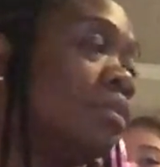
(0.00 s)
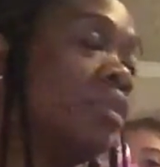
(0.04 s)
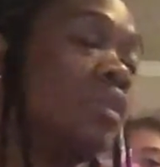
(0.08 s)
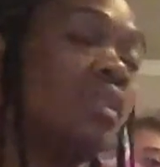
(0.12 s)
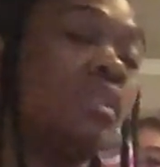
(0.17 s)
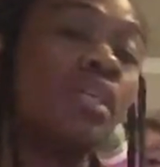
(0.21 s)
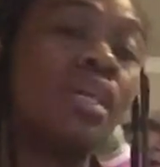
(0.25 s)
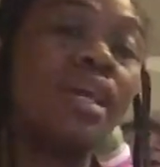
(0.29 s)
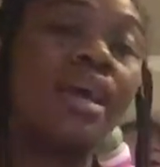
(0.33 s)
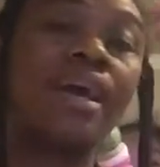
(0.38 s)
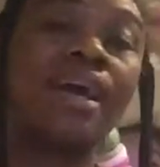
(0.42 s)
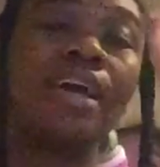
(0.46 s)

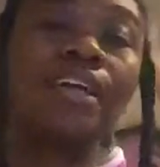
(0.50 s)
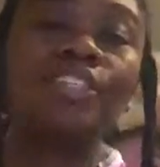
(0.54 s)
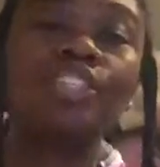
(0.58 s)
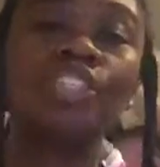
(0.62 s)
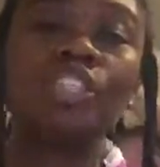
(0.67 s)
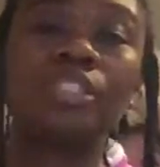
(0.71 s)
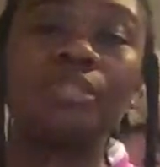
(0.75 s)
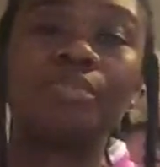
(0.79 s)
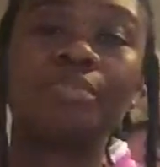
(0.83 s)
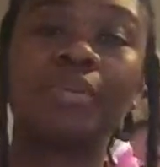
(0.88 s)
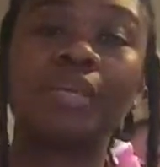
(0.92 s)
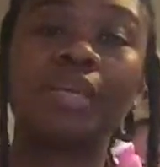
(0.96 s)
Yeah, I
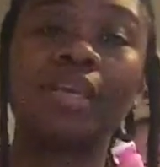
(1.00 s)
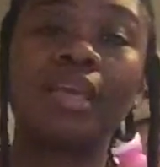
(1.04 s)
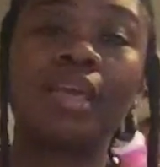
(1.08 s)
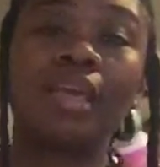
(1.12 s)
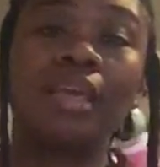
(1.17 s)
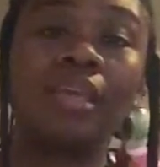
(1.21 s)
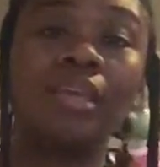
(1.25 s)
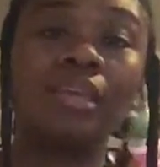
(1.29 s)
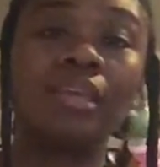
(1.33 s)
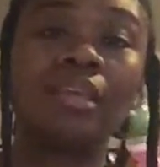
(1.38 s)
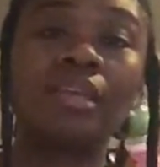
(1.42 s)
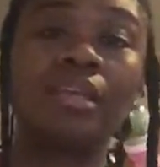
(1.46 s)
just been
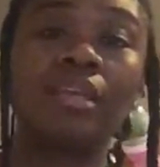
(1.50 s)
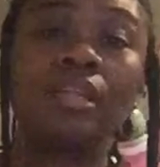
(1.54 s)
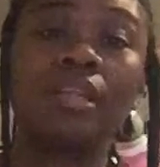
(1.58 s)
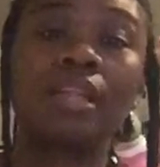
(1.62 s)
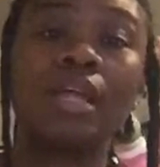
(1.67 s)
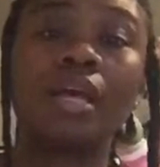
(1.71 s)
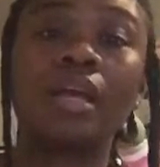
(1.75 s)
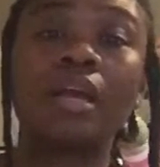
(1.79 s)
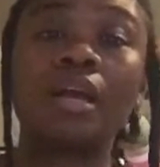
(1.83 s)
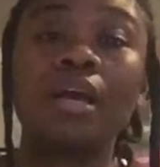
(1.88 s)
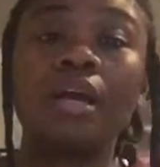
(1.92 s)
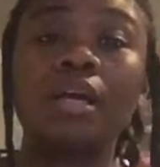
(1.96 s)
hanging.
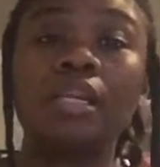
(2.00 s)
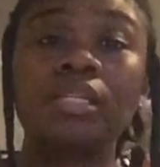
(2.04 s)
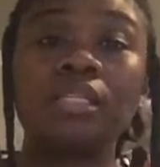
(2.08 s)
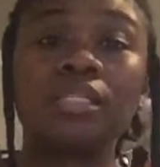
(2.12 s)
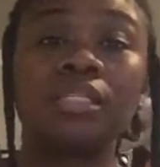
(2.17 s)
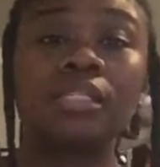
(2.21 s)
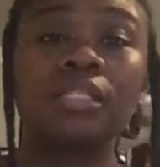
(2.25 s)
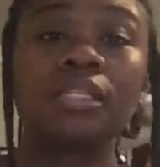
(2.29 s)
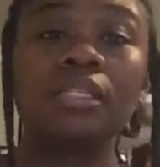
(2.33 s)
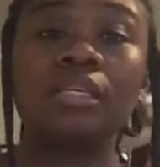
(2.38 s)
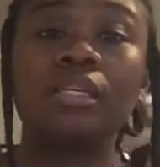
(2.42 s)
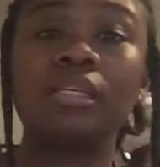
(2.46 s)
Like,
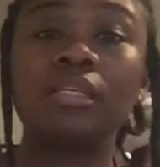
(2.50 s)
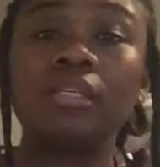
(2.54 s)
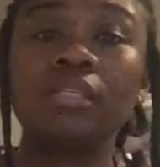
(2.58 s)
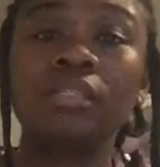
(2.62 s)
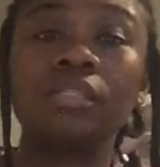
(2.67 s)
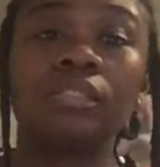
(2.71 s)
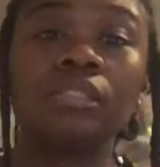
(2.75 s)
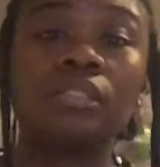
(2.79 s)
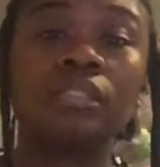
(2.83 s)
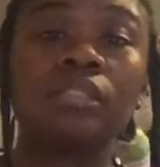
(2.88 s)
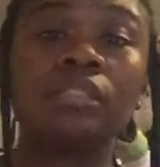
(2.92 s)
honestly,